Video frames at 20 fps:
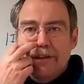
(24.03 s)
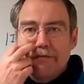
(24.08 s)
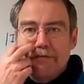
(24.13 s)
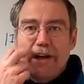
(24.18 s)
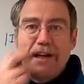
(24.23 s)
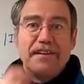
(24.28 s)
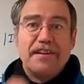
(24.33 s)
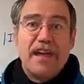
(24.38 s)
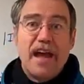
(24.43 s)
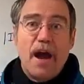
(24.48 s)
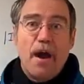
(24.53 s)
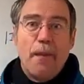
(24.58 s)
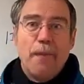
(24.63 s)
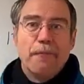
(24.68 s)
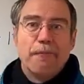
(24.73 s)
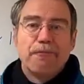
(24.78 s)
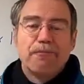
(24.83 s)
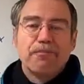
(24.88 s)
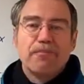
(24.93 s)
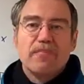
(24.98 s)
right now.
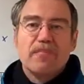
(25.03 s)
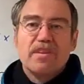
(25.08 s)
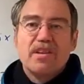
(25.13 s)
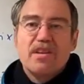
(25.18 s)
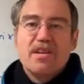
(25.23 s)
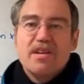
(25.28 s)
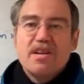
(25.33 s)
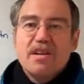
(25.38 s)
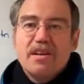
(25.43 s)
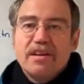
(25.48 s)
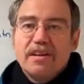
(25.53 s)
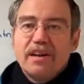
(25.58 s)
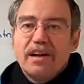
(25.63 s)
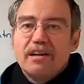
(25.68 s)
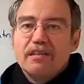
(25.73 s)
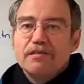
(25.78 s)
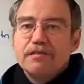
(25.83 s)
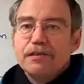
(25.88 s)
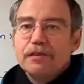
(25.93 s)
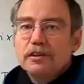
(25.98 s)

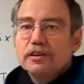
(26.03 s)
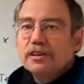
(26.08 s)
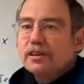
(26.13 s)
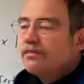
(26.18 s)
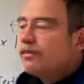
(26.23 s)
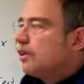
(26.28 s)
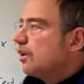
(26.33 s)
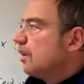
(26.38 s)
Now, first of